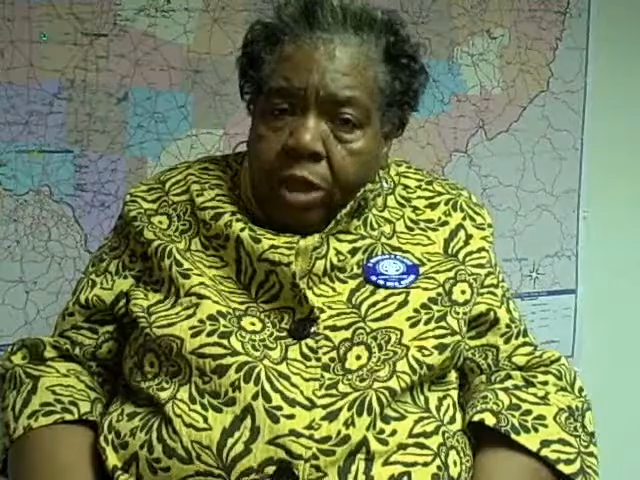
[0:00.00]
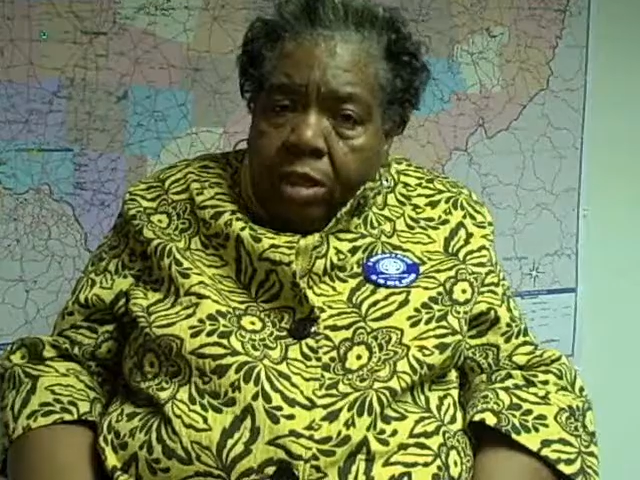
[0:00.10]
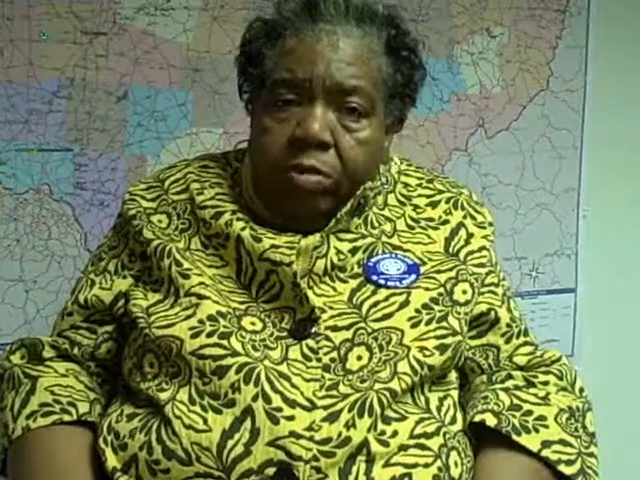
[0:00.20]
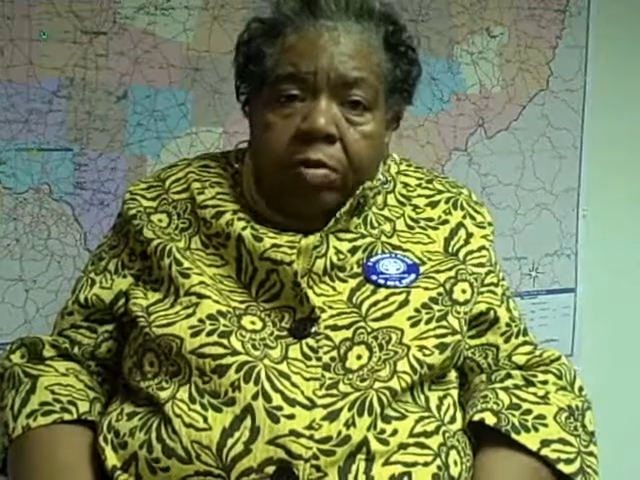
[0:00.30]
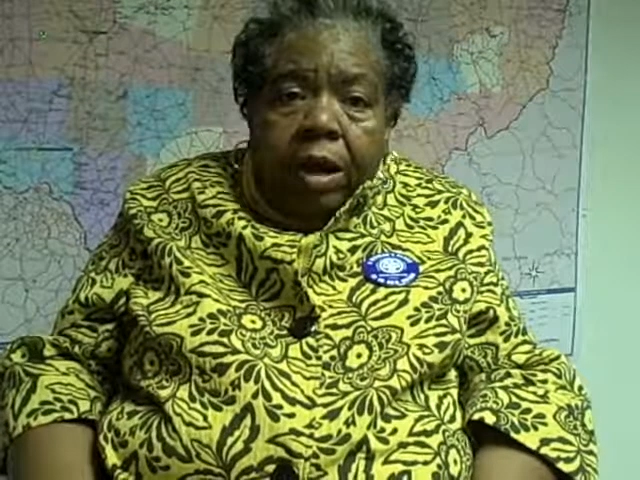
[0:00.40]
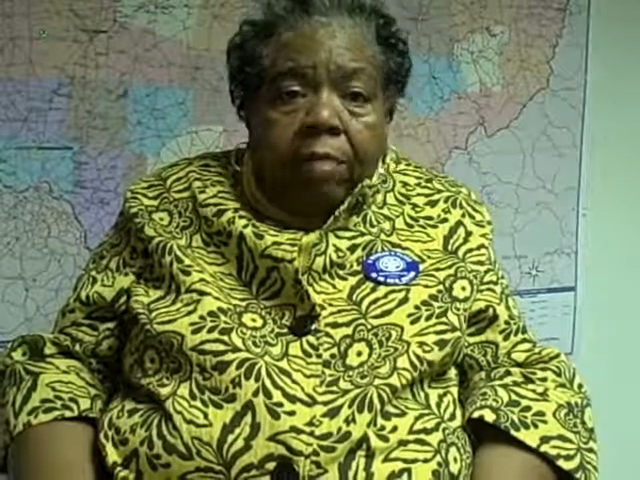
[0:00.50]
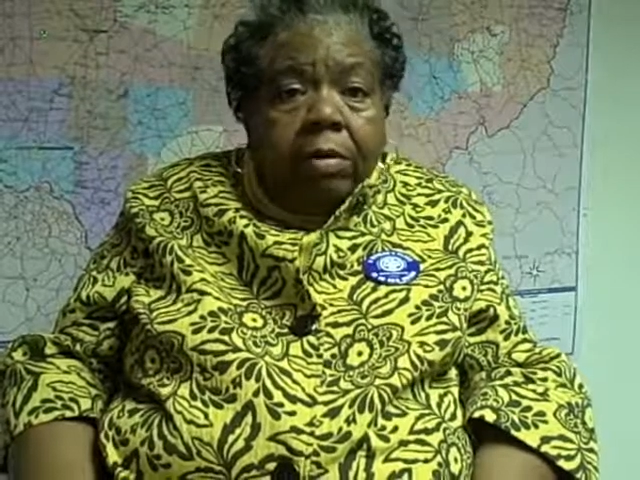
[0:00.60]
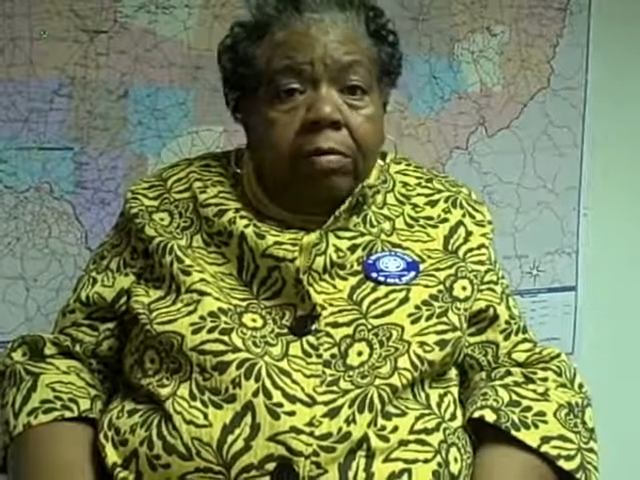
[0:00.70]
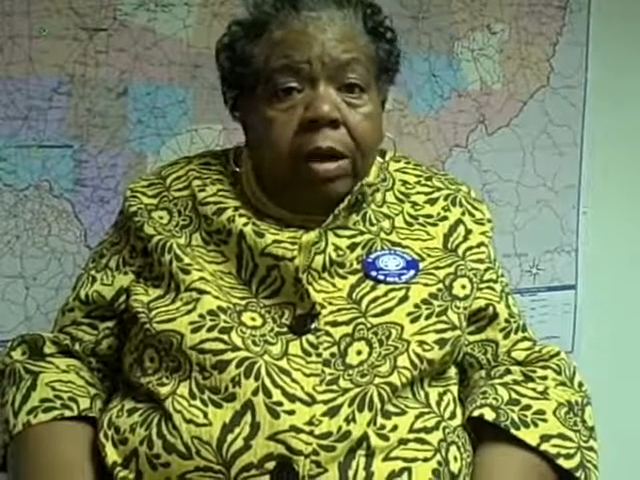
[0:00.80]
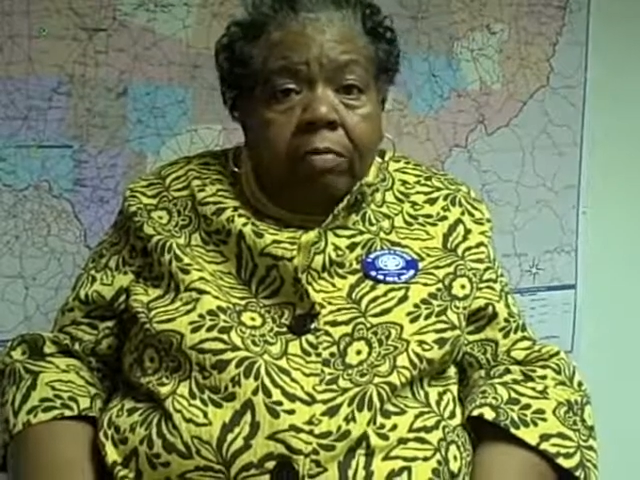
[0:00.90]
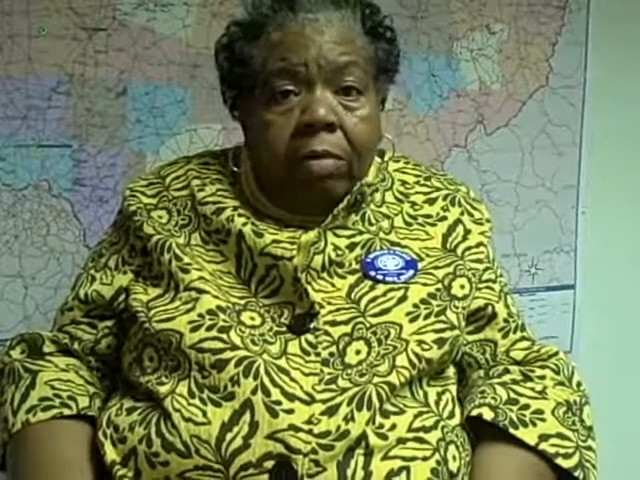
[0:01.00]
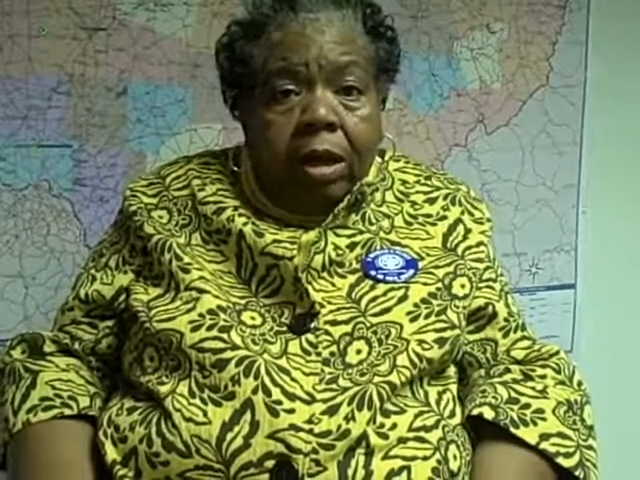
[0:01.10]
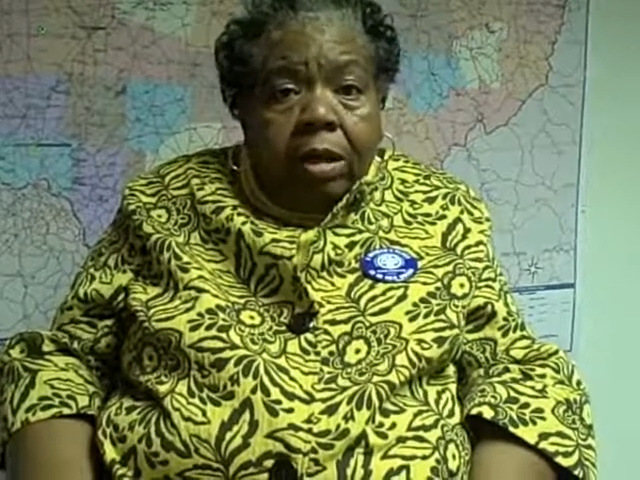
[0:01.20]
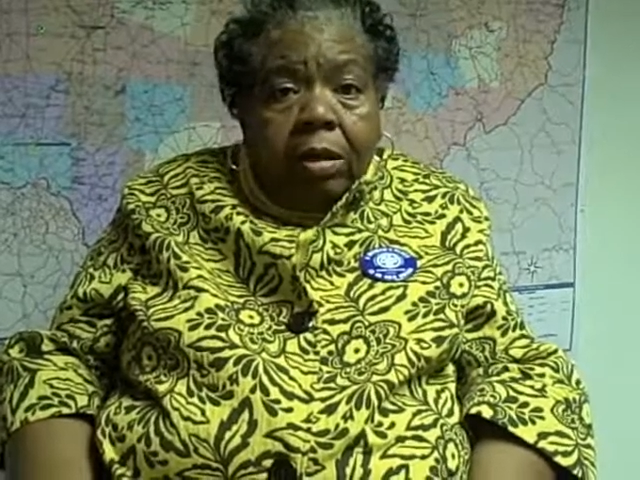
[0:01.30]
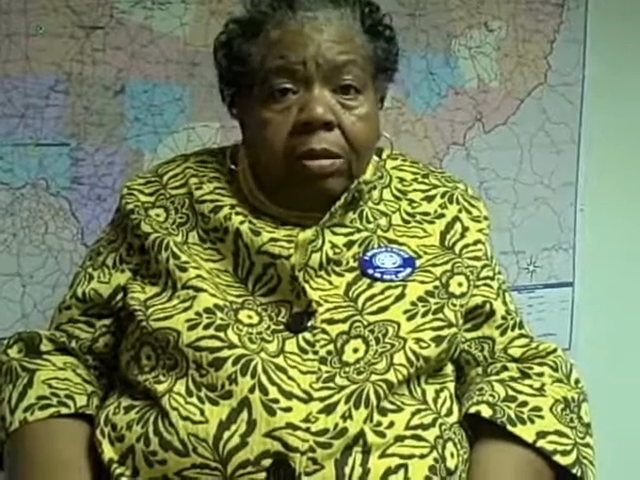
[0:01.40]
They do have a great
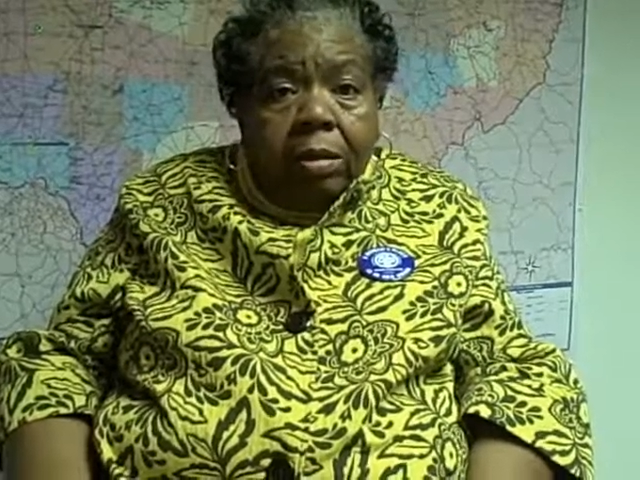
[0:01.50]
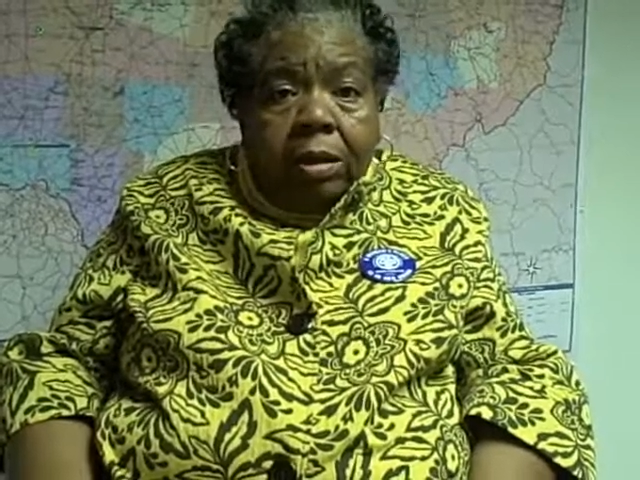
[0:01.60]
record